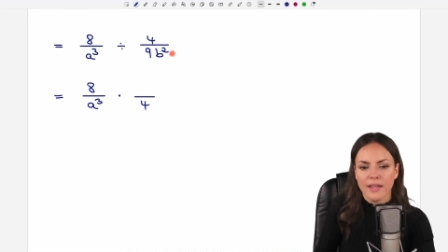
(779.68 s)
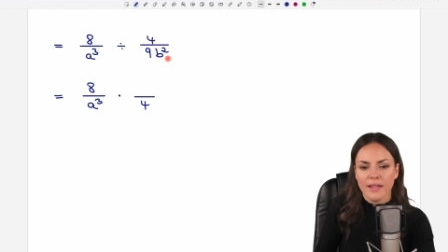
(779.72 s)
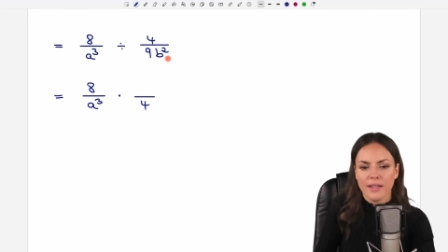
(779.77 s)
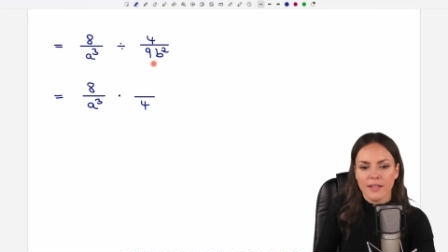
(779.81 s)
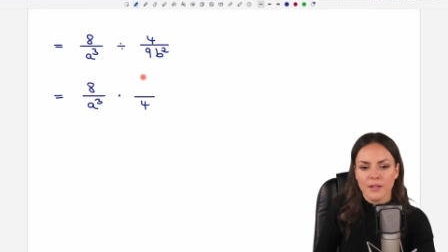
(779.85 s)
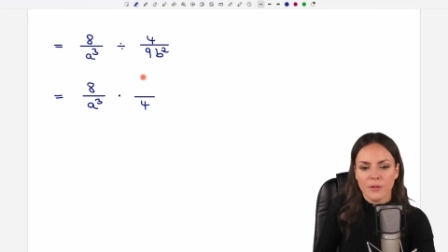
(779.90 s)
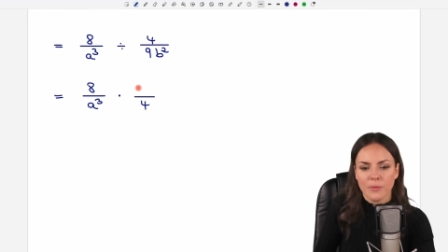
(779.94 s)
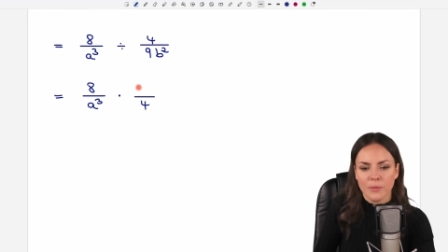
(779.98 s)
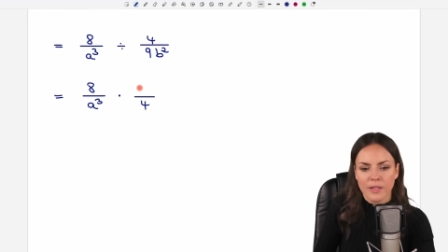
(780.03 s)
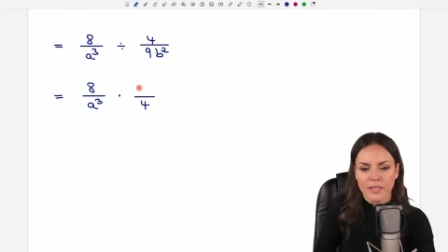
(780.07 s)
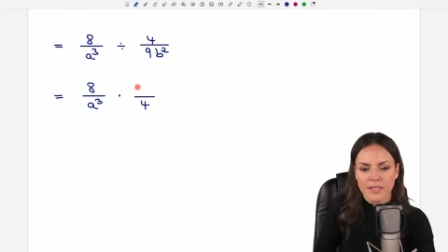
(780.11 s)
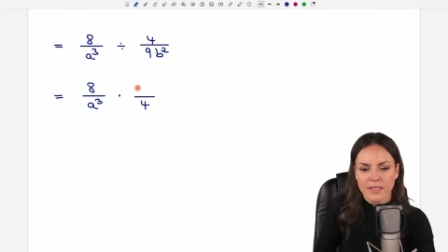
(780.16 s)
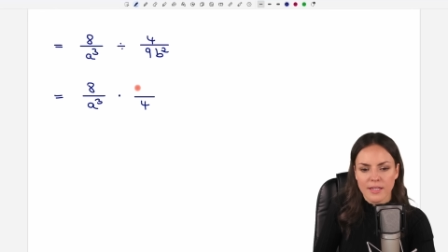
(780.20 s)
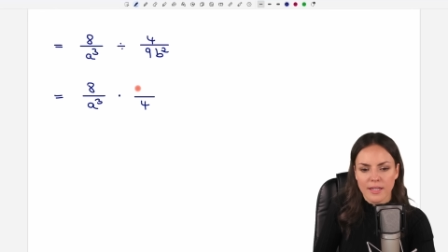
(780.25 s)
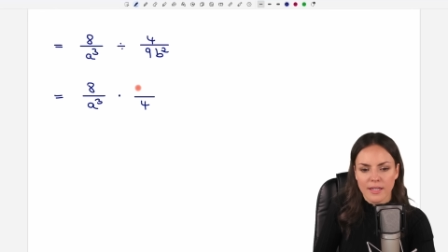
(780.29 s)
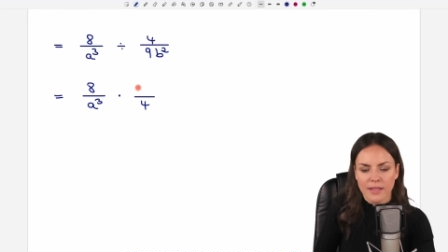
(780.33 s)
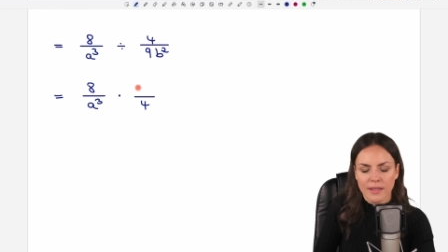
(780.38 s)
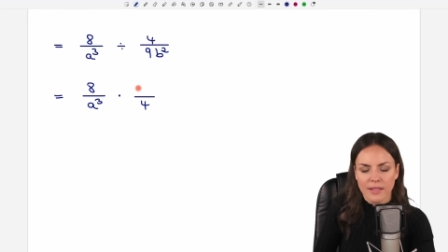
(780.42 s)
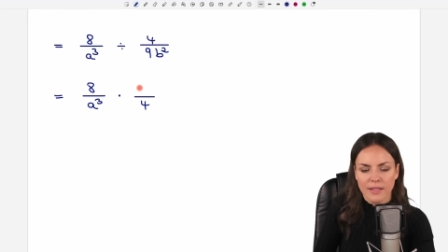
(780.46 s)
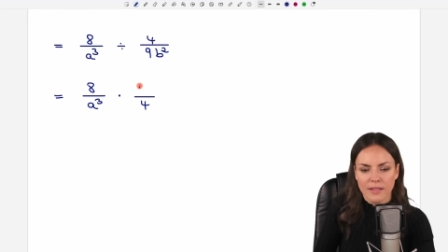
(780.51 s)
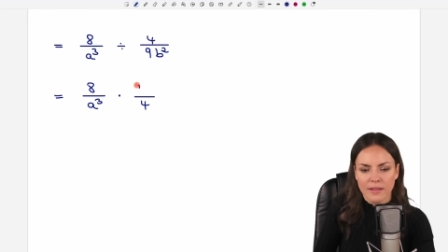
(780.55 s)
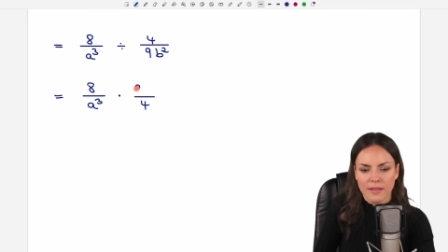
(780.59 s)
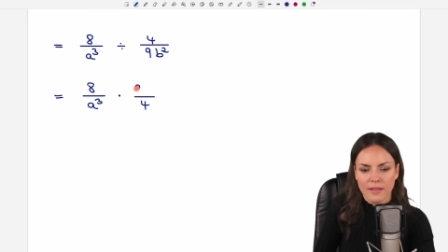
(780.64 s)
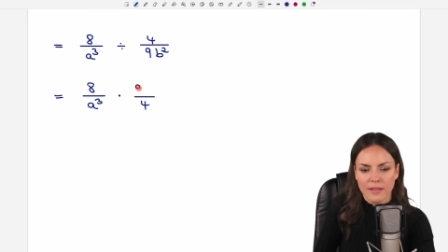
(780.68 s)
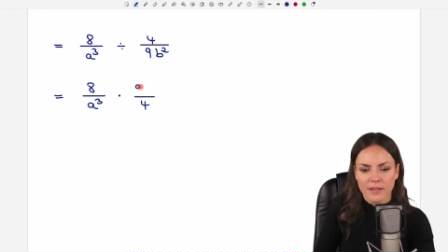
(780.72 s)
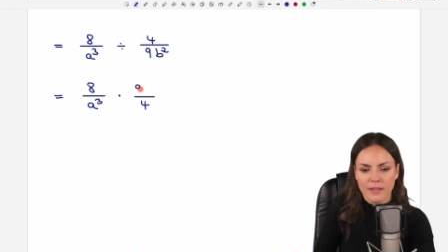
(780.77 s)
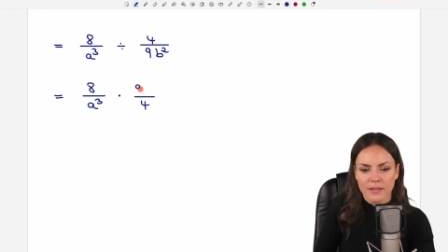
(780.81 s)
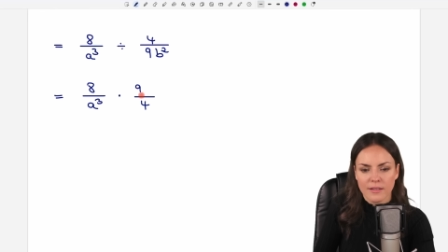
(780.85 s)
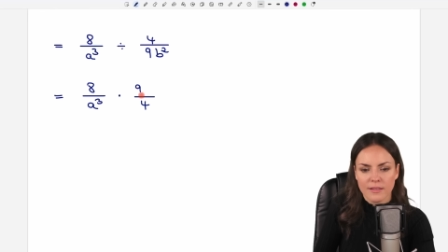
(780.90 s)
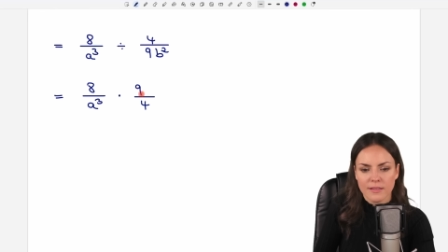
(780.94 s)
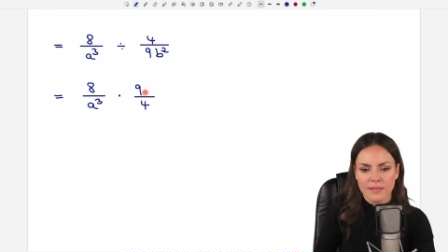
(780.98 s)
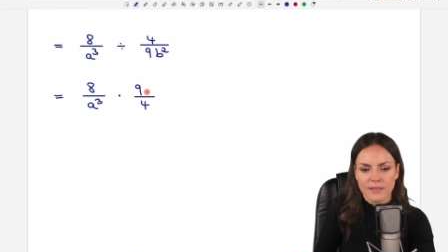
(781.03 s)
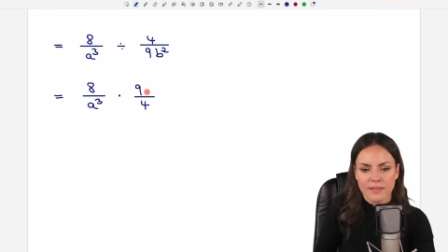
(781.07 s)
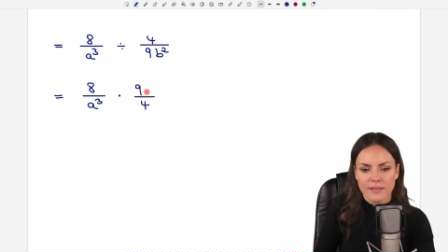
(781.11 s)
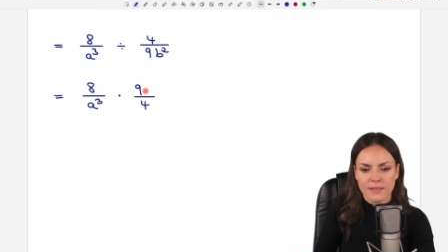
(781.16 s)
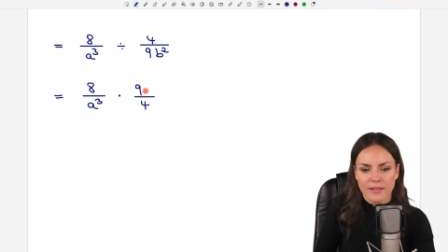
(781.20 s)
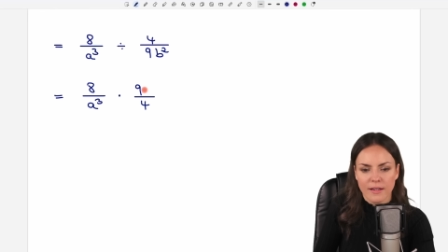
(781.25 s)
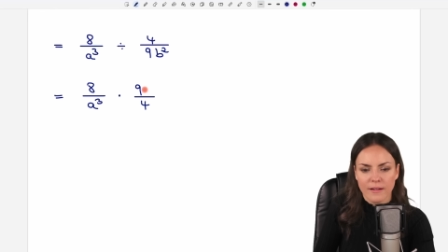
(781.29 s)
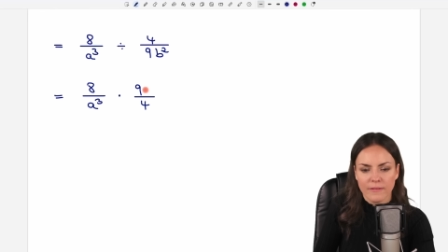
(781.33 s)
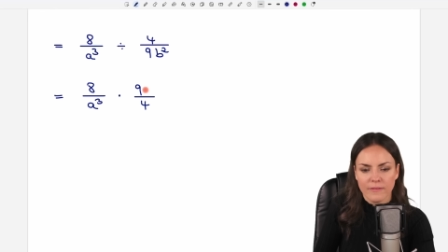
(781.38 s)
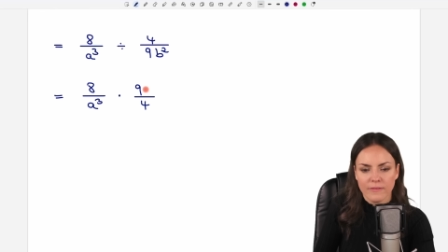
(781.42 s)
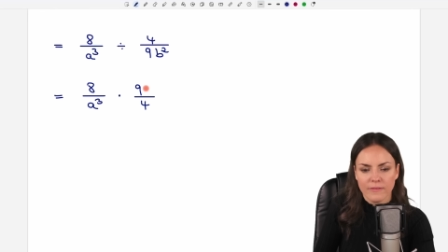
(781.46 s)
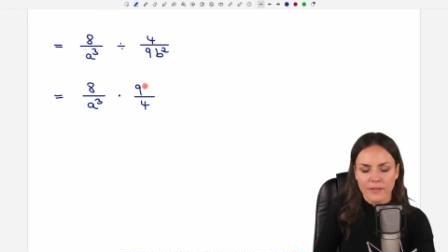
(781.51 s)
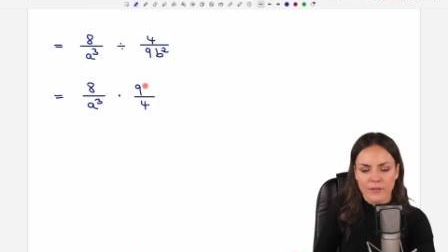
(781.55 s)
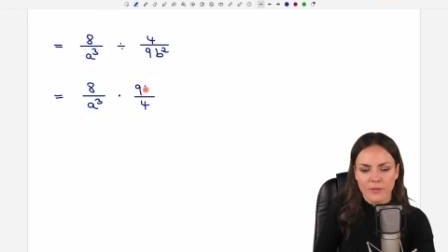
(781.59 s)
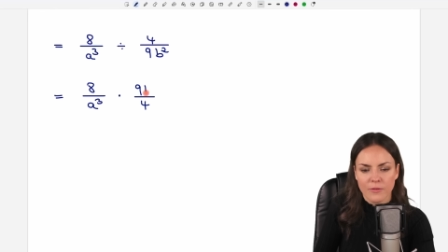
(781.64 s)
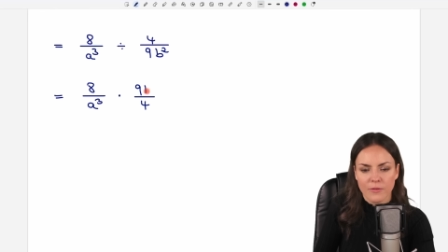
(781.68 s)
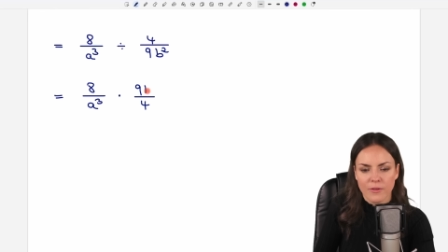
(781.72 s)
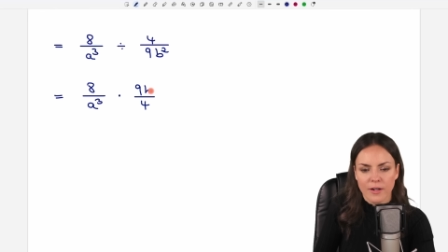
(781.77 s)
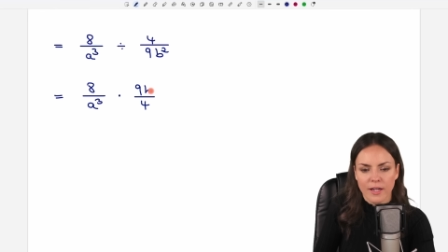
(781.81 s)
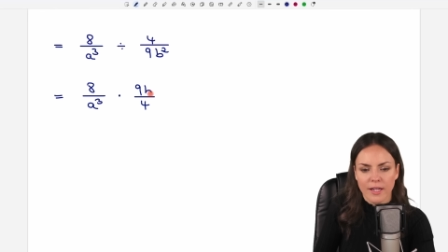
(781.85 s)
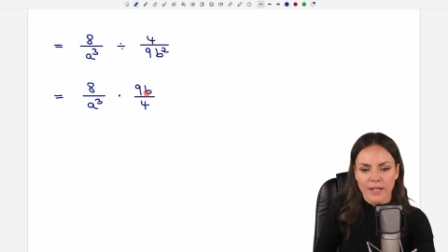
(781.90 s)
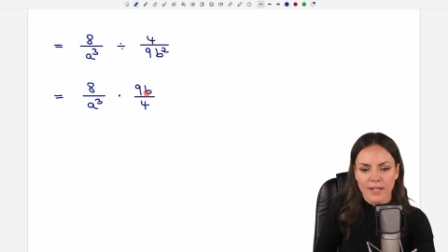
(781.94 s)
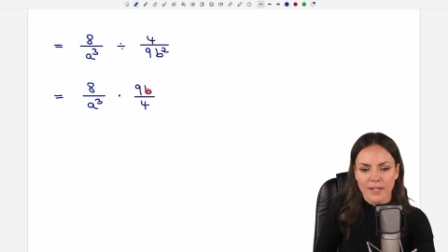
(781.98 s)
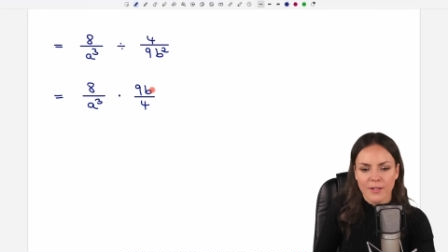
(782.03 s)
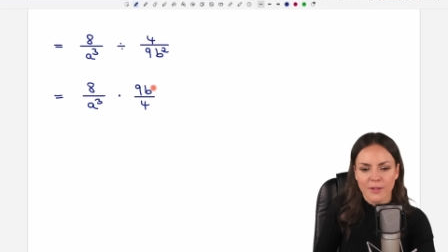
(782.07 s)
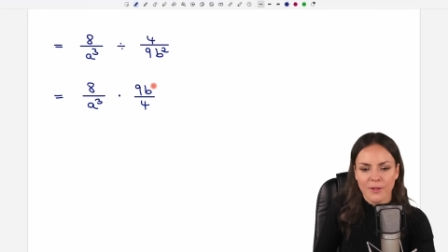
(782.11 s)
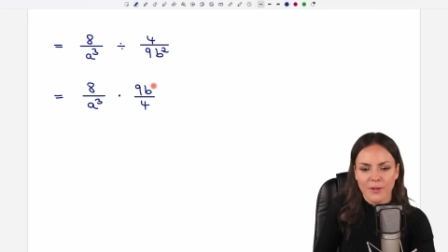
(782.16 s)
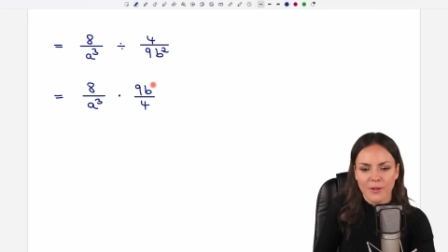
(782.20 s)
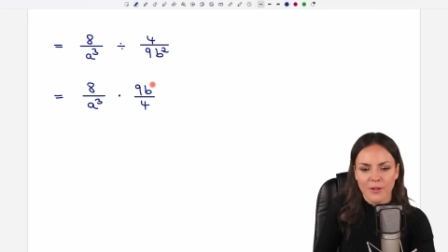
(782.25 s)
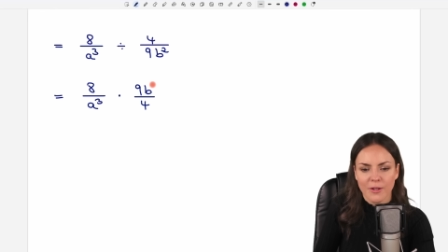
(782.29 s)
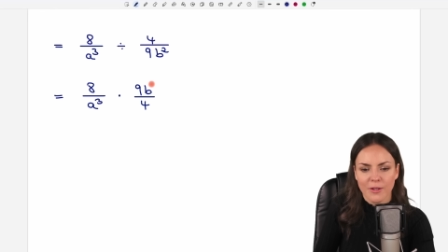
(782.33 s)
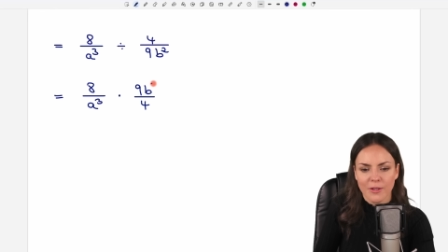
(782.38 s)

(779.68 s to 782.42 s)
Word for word: and we take the other stuff and write it